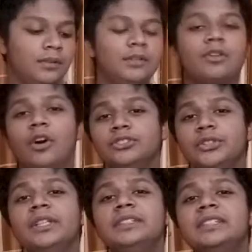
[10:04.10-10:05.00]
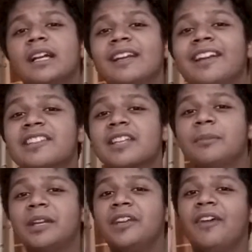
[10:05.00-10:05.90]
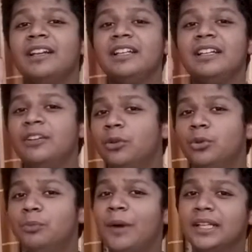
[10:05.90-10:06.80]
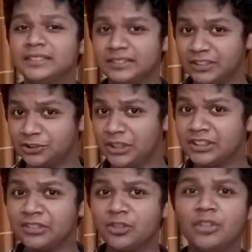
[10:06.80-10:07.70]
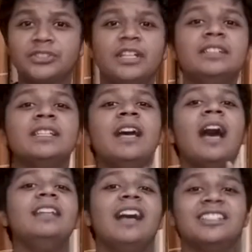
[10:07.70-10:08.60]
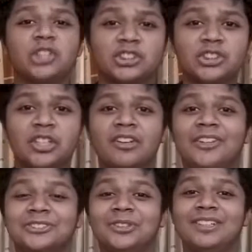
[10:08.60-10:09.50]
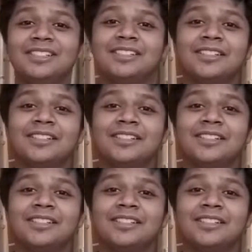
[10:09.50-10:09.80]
The consonants in the Kannada script are divided into two parts, the structured consonants and the unstructured consonants.